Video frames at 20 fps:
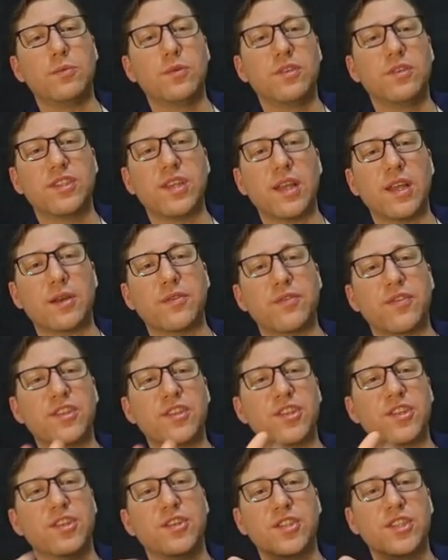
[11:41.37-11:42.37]
sacrifice
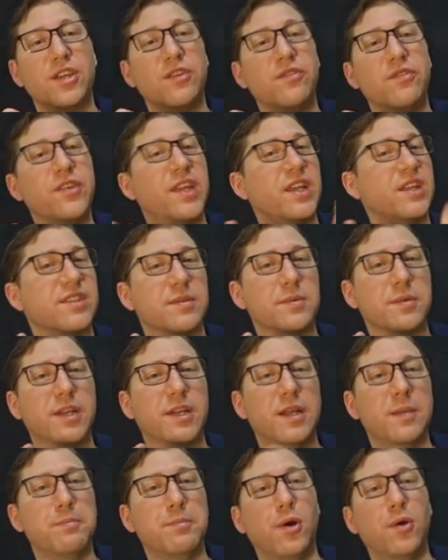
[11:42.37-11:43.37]
it yourself, get some
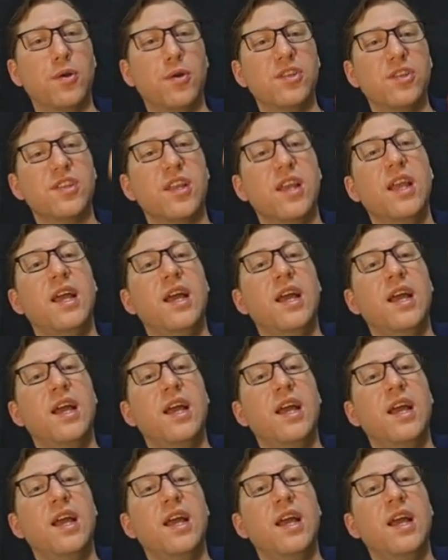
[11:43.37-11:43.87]
kind of bonus,